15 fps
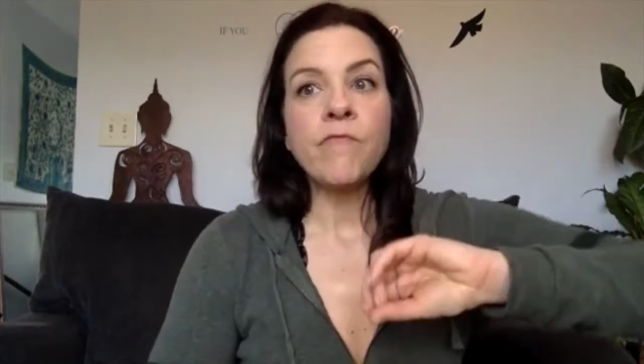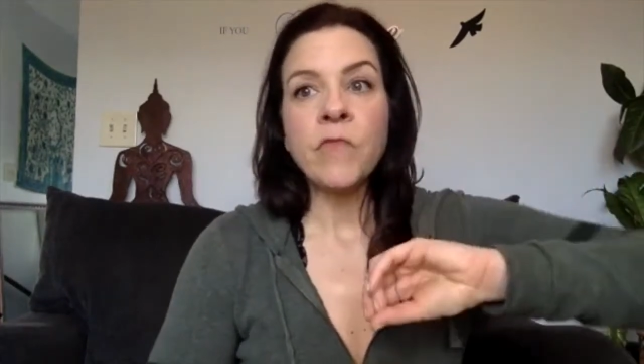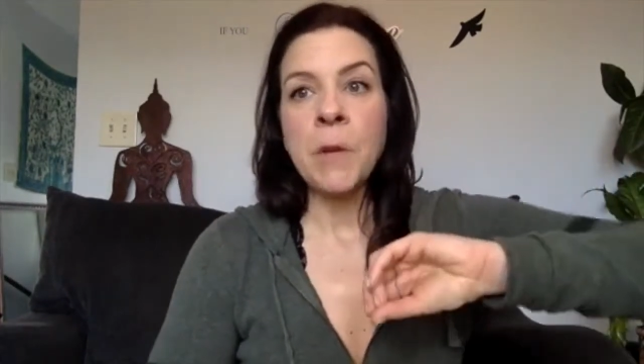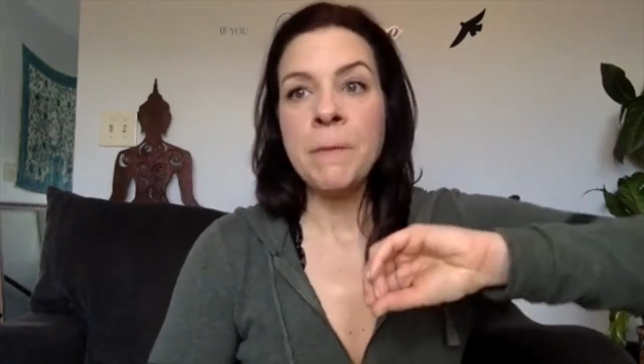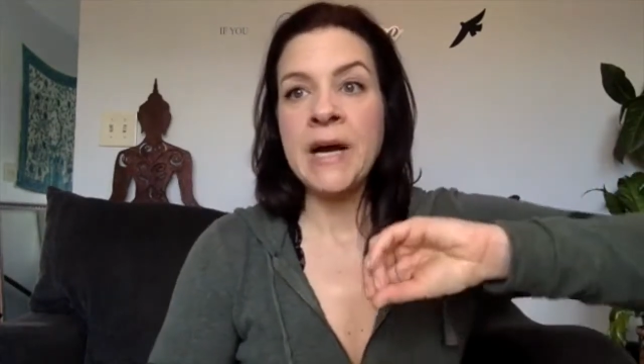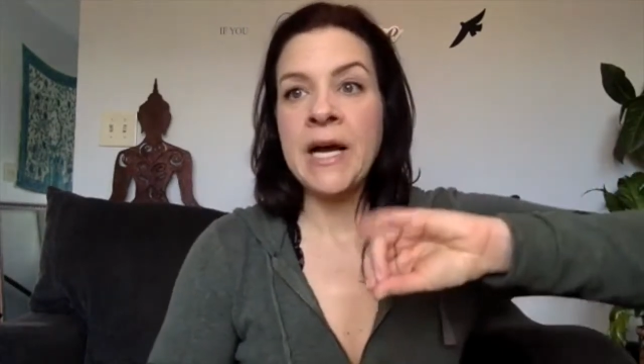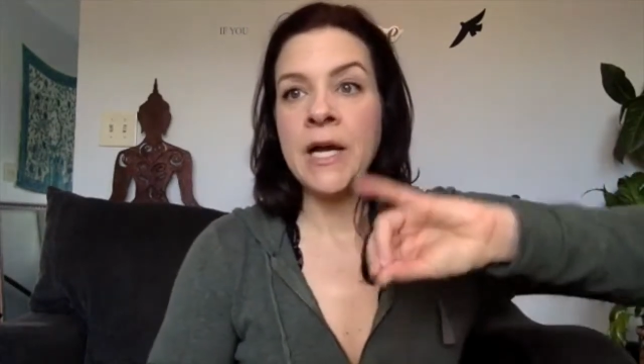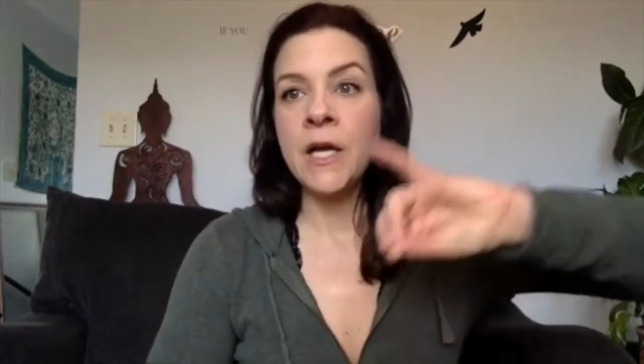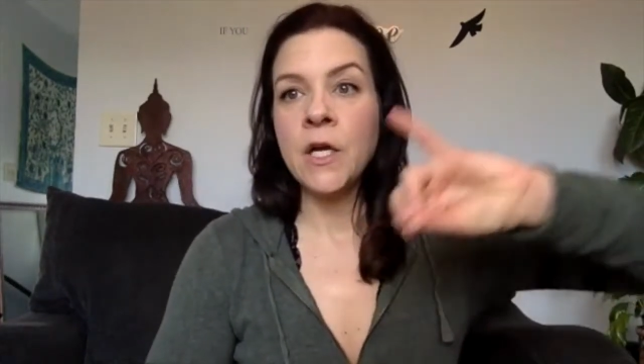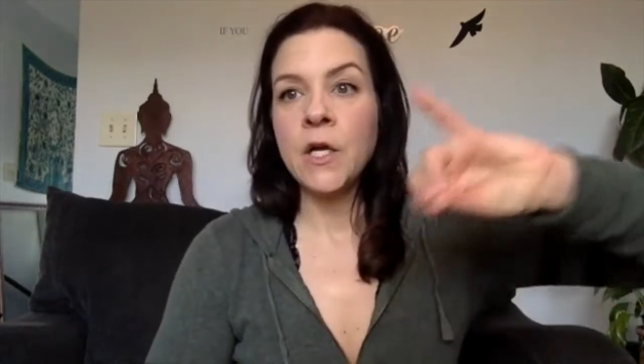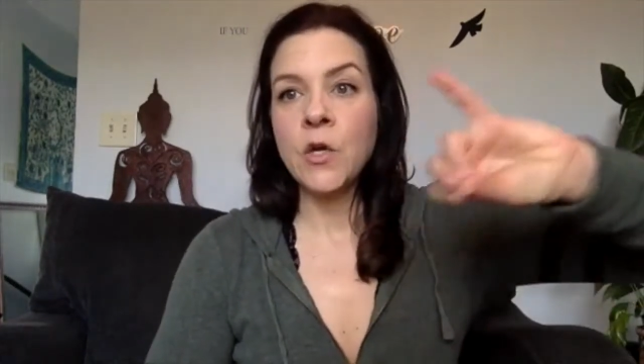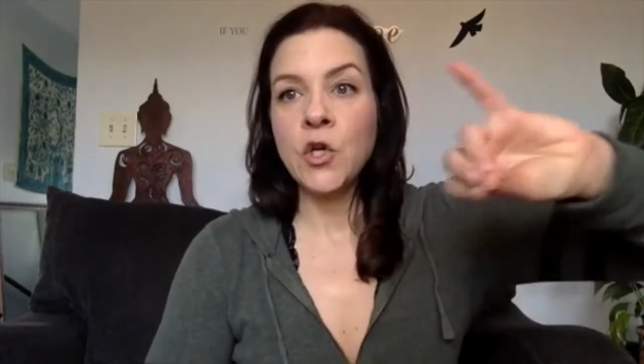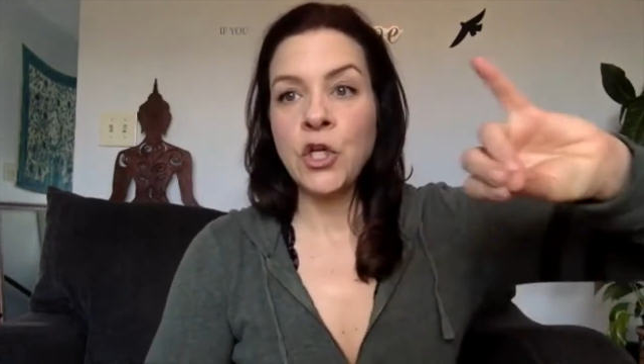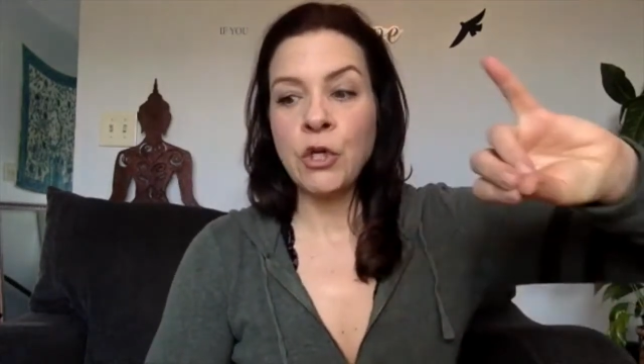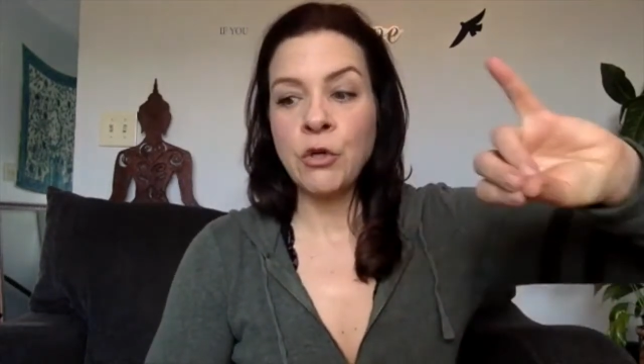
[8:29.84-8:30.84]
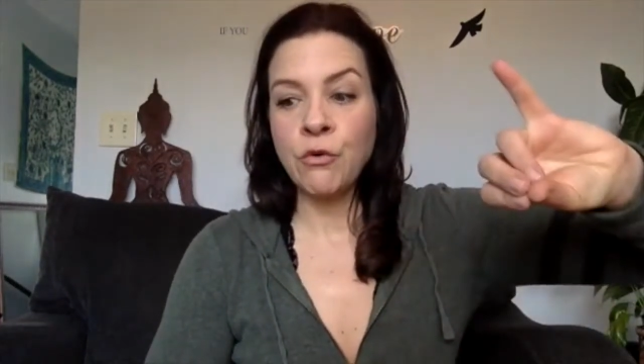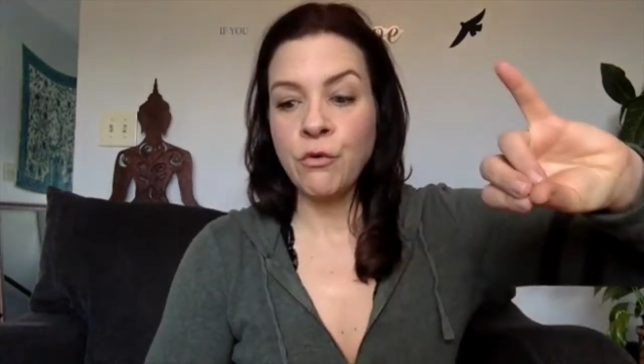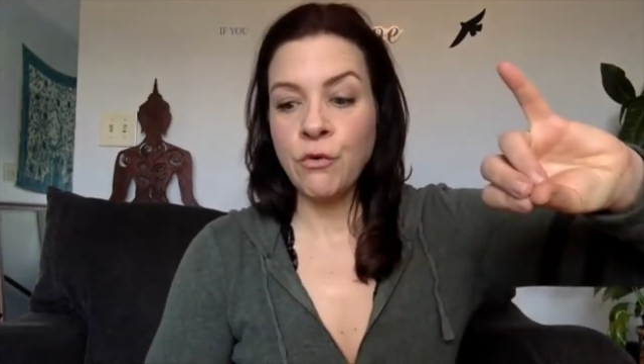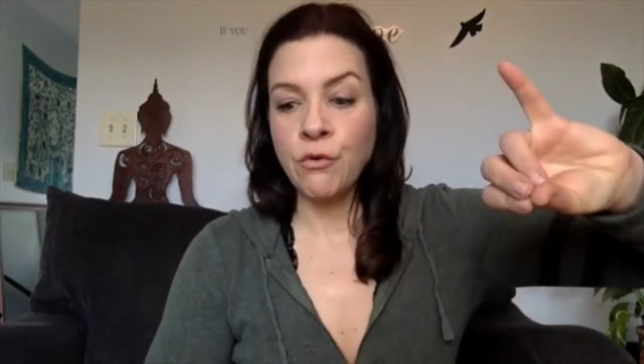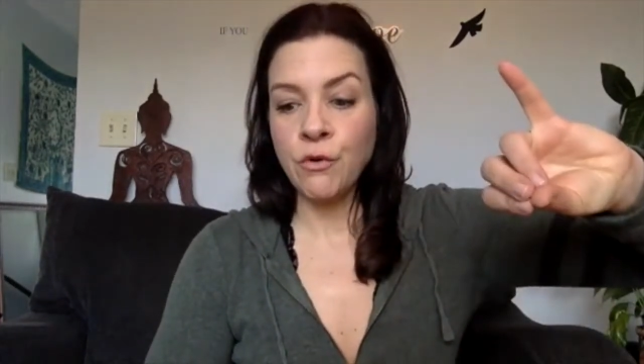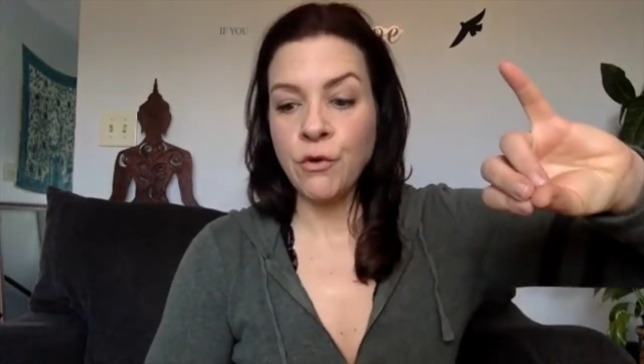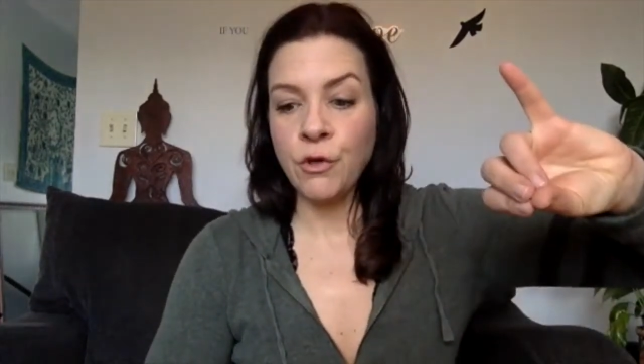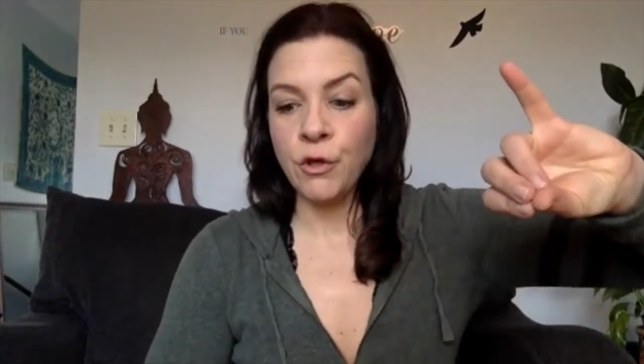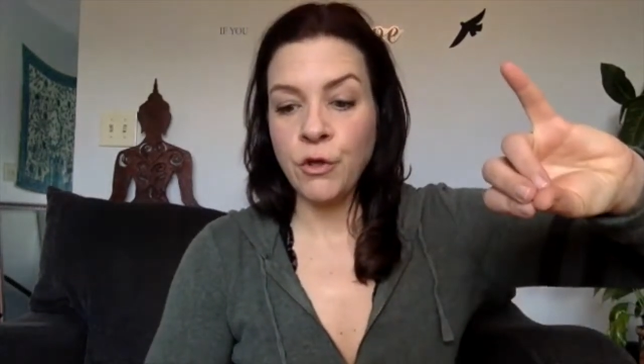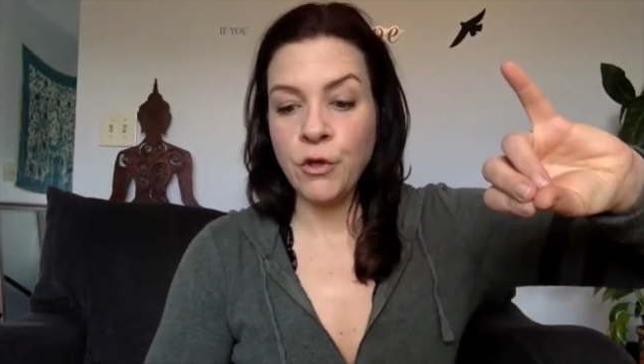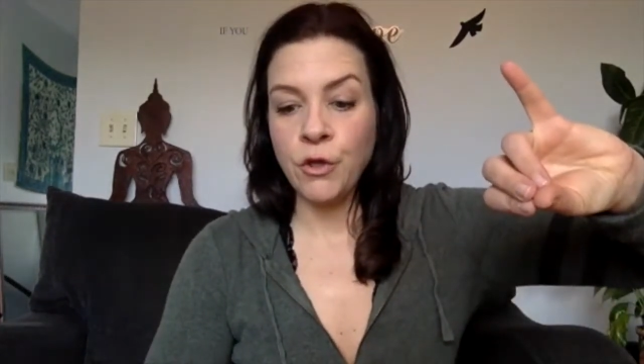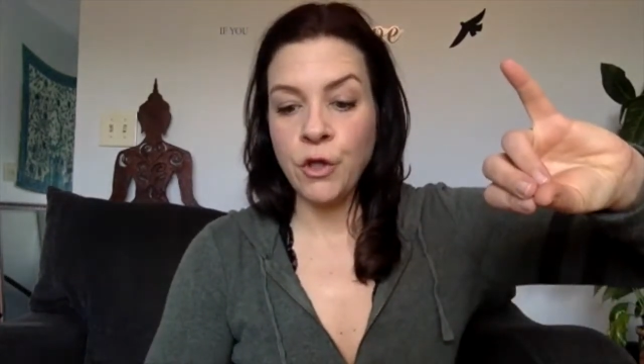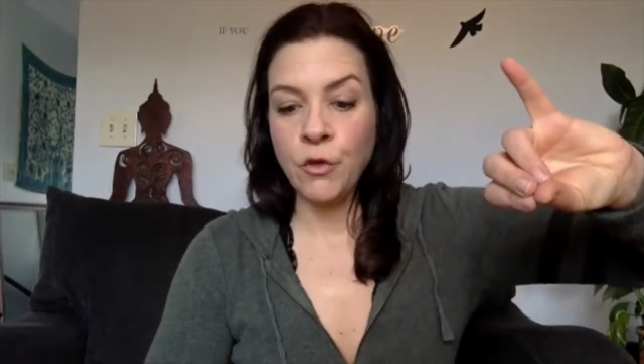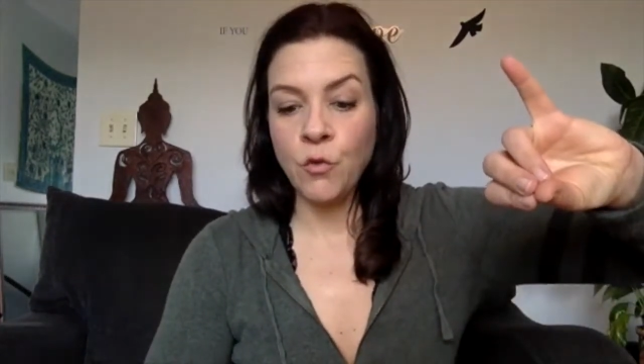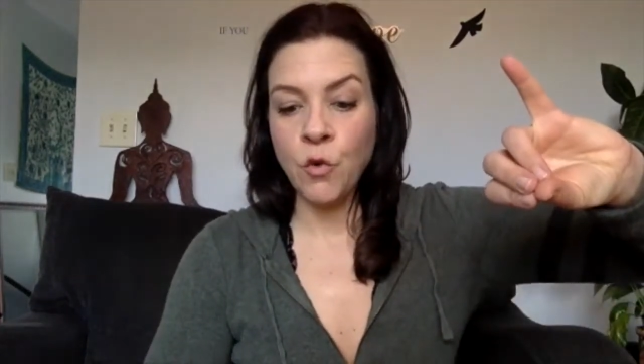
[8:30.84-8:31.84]
But your
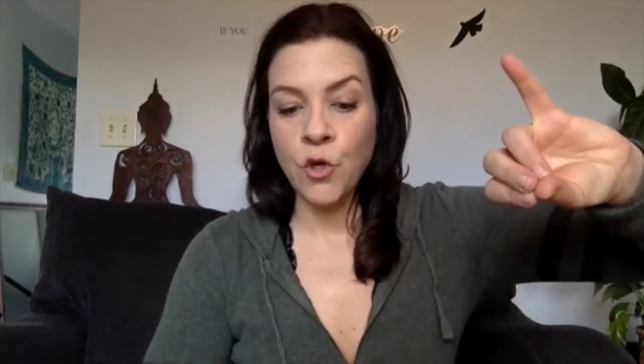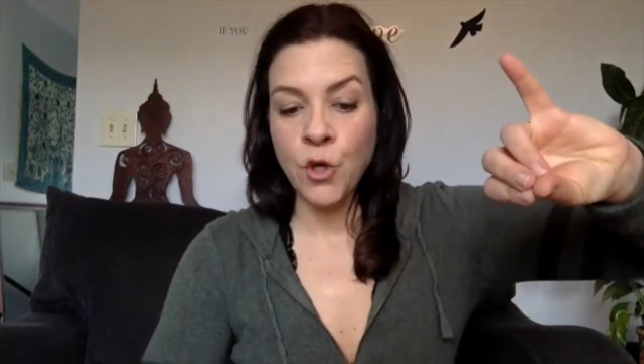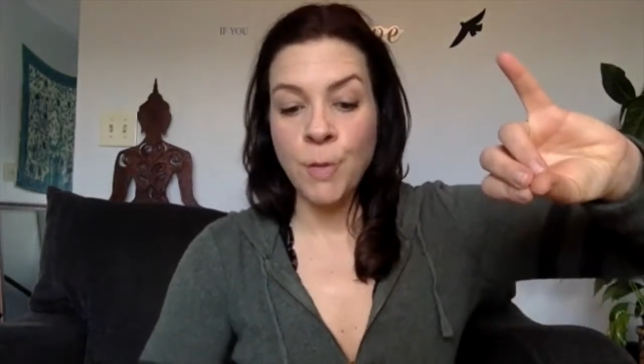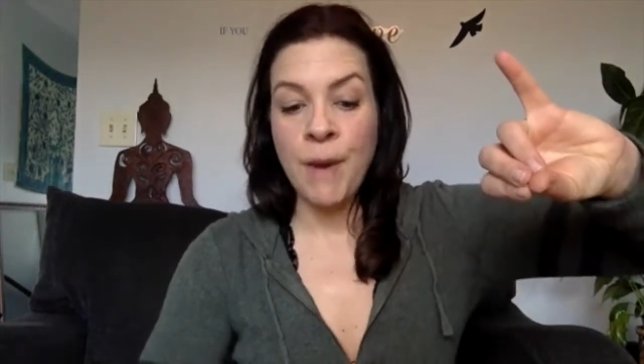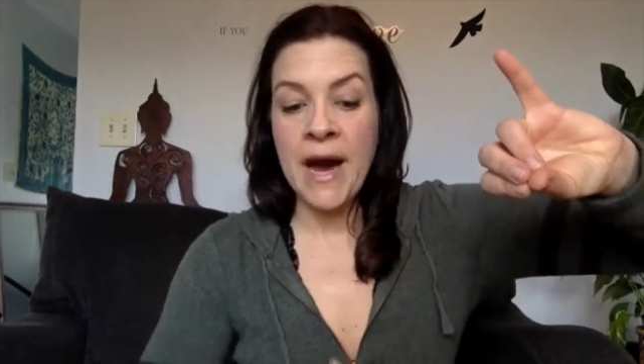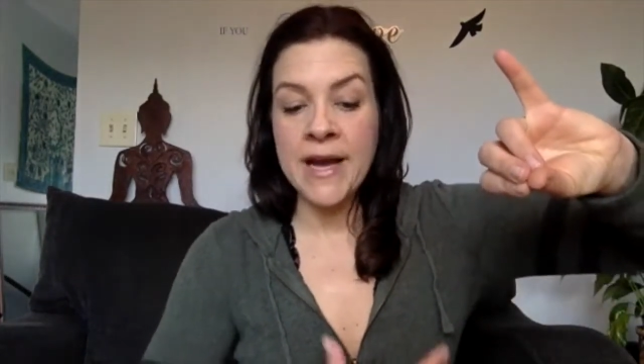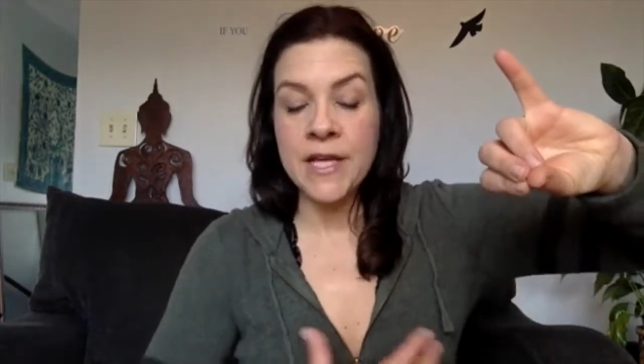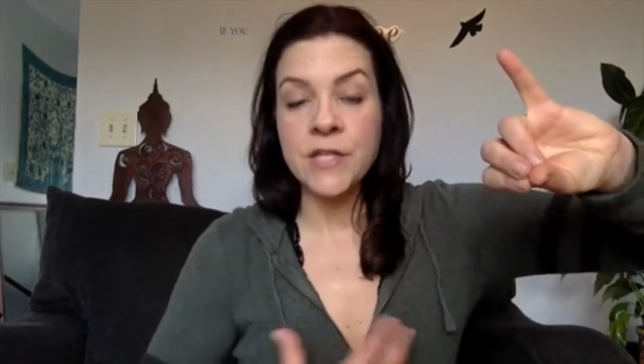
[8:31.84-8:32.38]
body